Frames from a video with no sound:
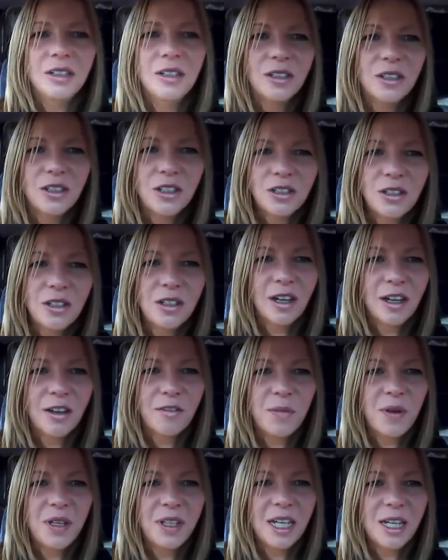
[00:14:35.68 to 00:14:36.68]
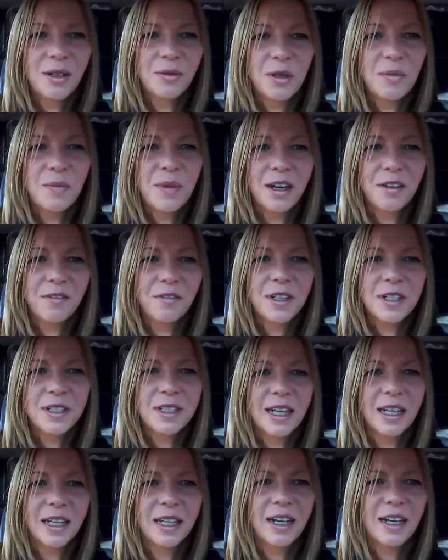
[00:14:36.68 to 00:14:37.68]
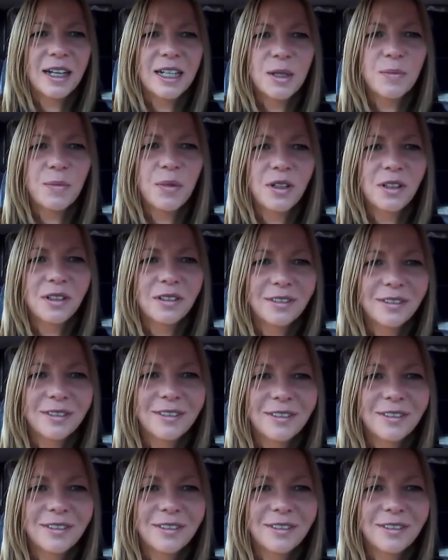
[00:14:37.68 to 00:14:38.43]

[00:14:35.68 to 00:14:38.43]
Shouldn't I have been able to manifest that car spot?